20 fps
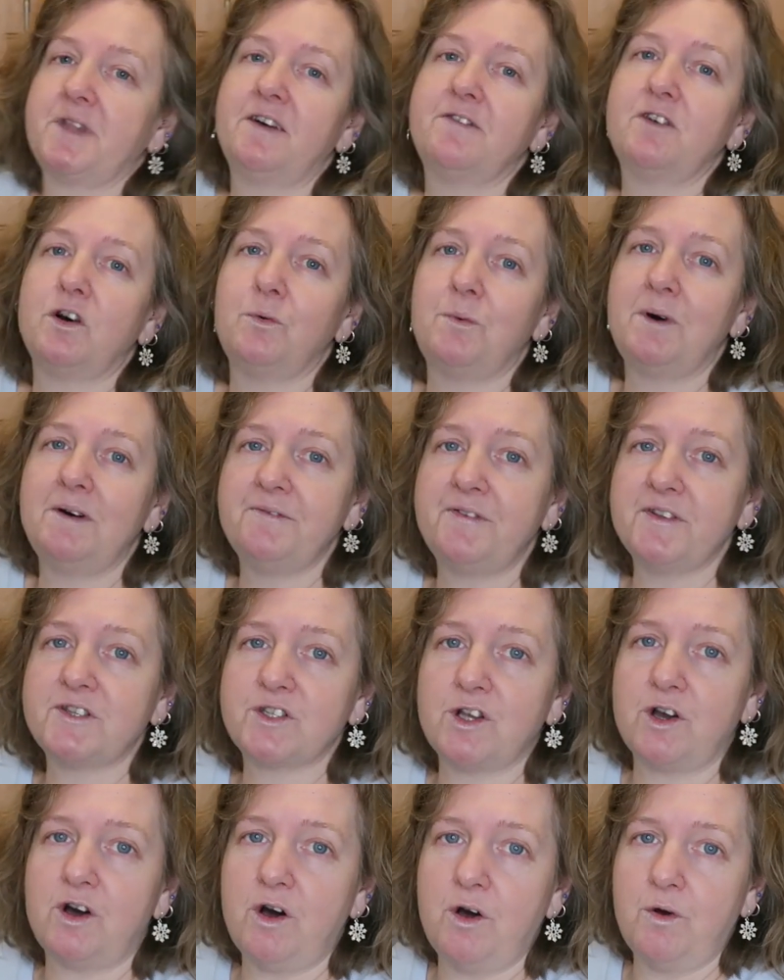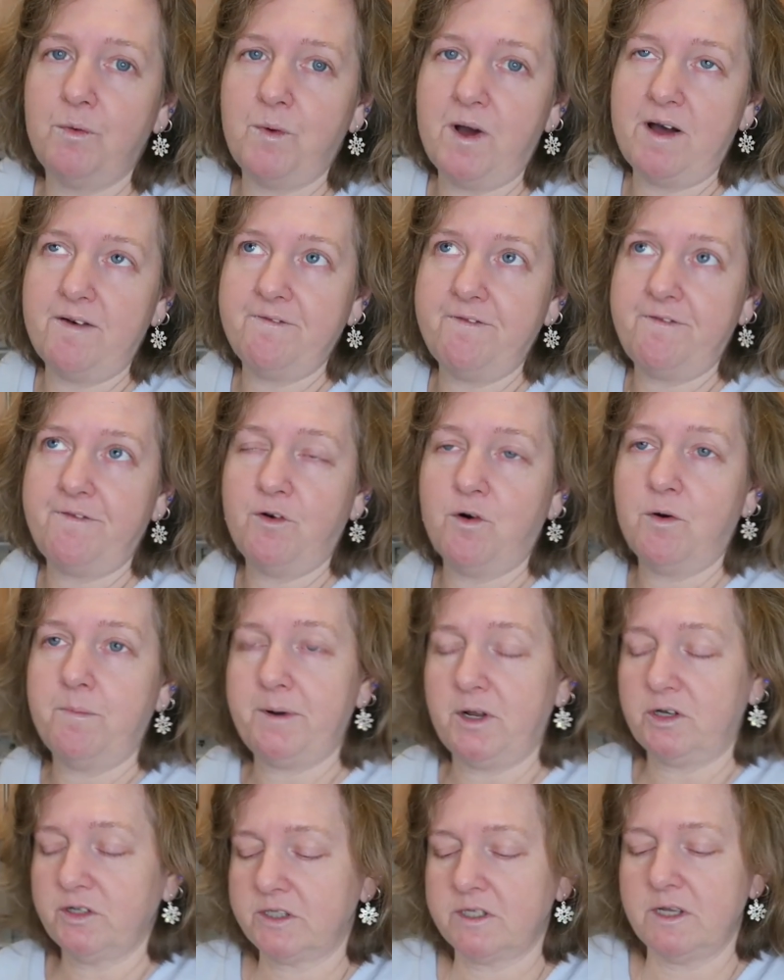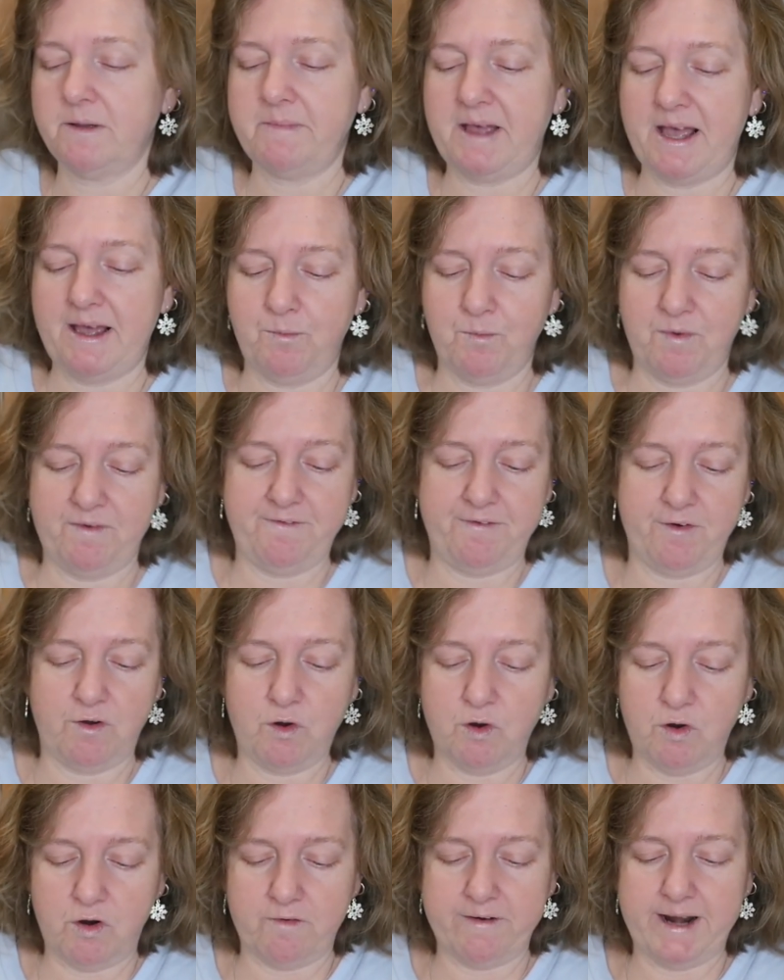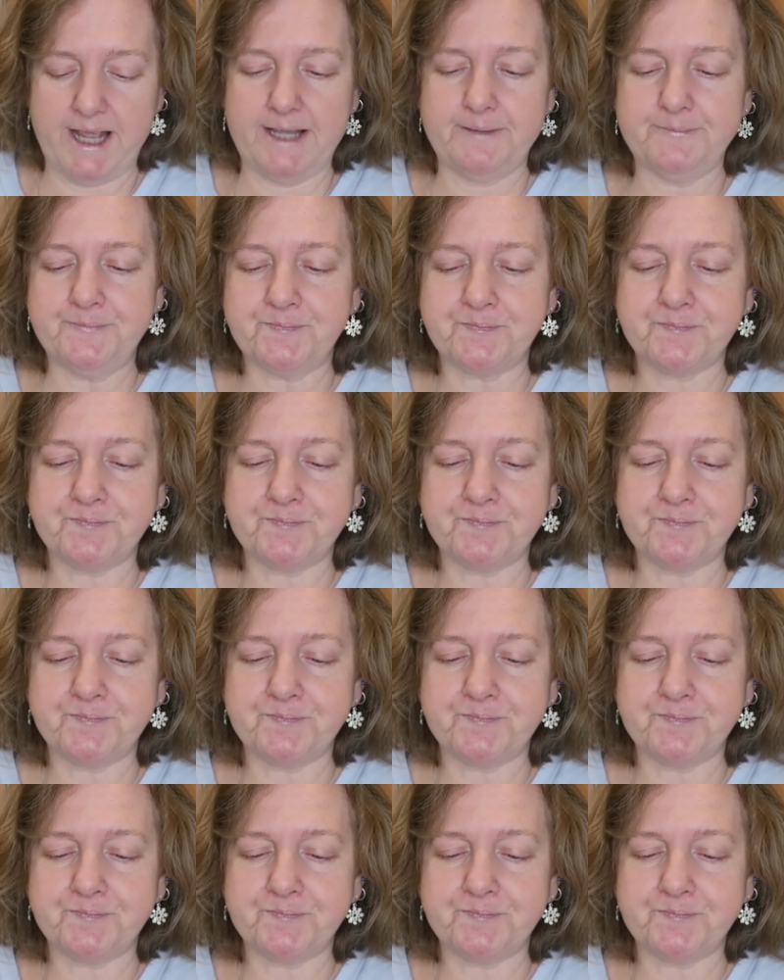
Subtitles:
I've got one for Scott, one for Blossom, and one for Corey.